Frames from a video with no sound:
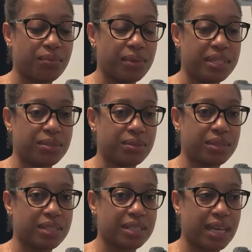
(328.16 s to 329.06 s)

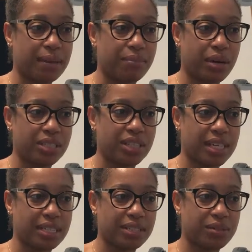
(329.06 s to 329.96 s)
resource type
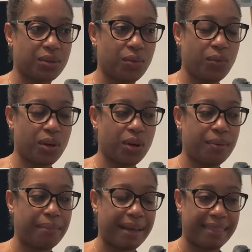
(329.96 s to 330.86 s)
projects
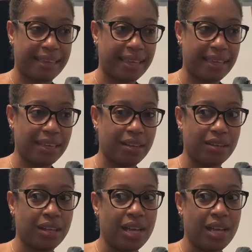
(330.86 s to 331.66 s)
were my thing.